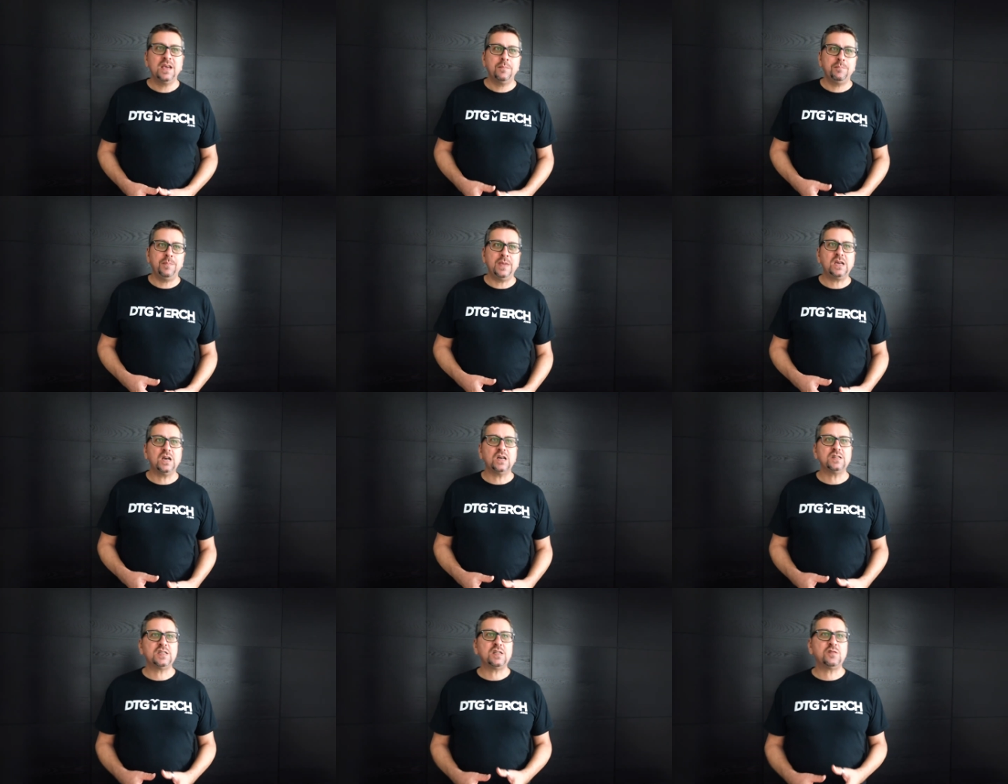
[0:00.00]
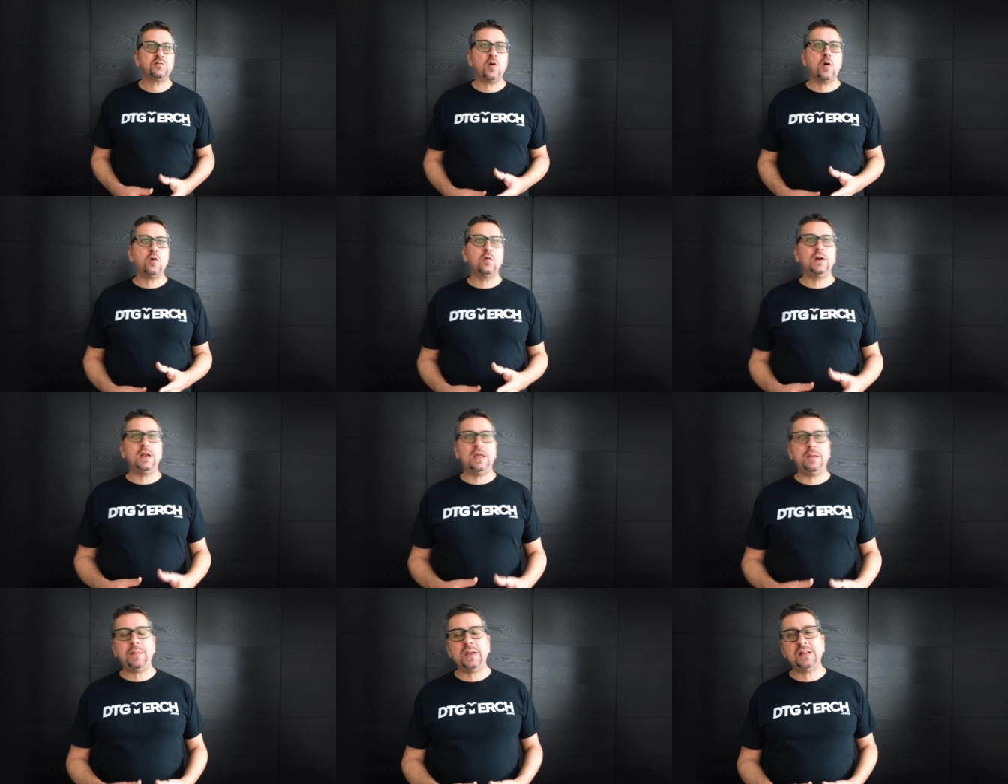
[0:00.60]
Because it will
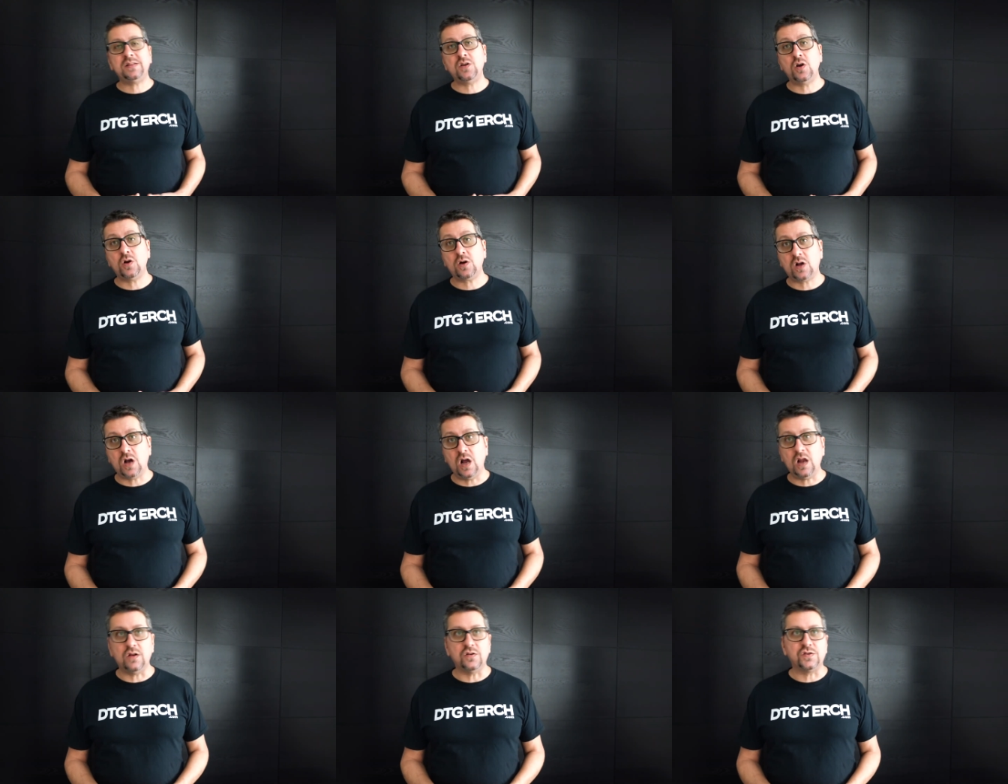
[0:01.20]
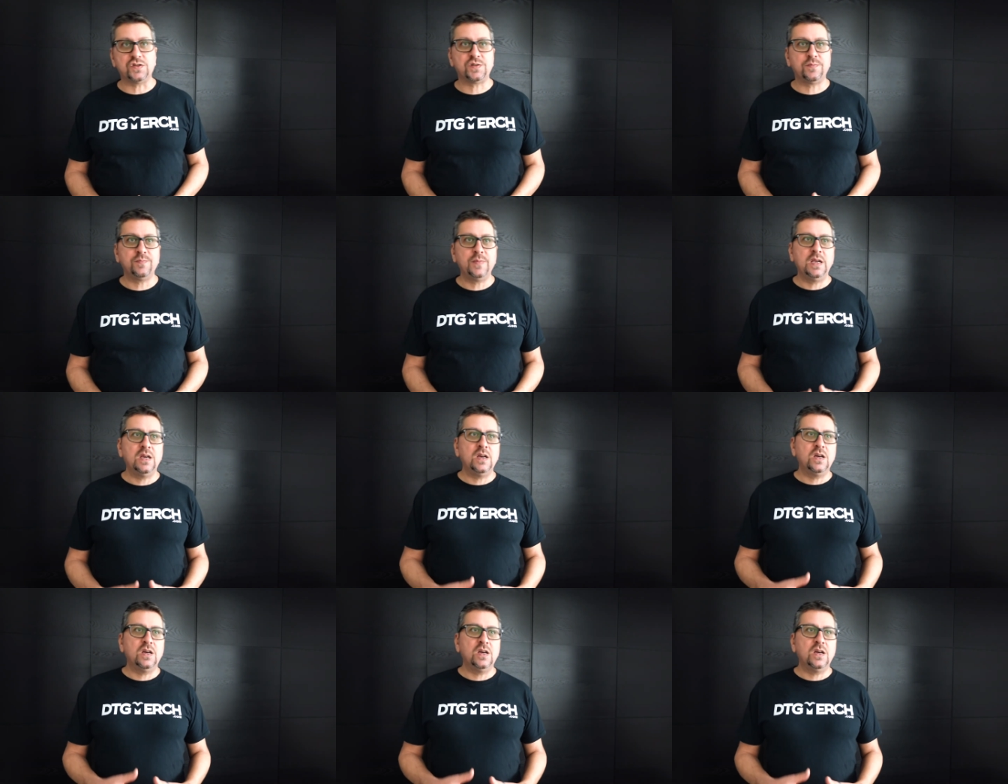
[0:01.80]
limit your colors.